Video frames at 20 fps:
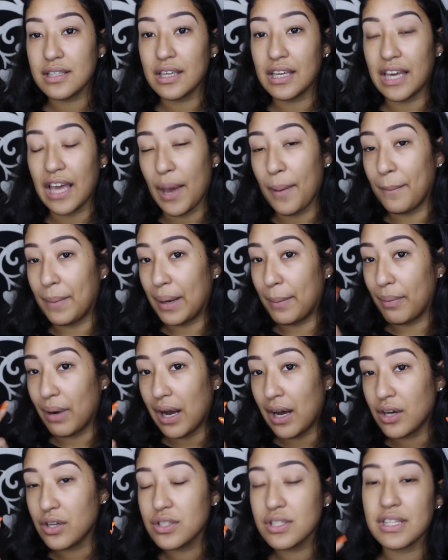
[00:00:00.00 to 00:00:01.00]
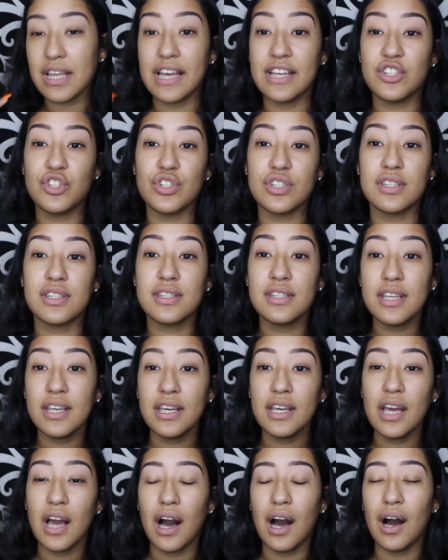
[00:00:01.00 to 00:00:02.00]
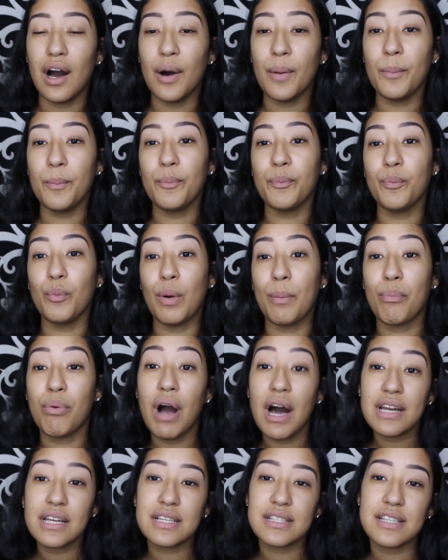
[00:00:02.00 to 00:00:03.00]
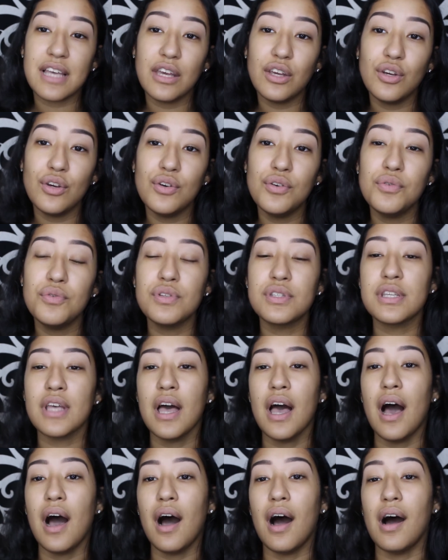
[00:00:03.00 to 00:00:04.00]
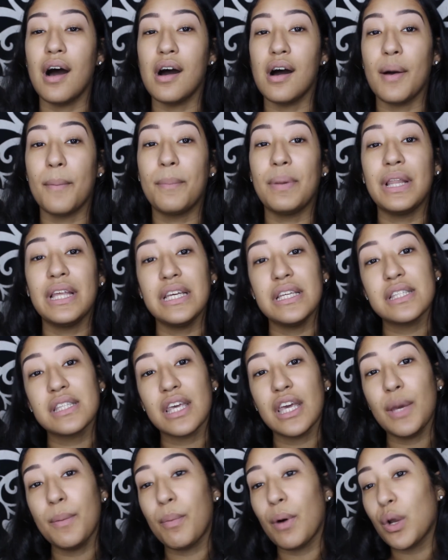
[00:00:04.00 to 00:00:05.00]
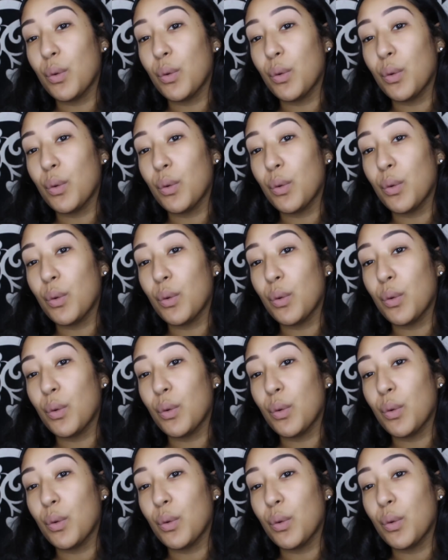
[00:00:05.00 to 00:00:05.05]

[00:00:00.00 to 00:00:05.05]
get my brows and just see what products I use, please keep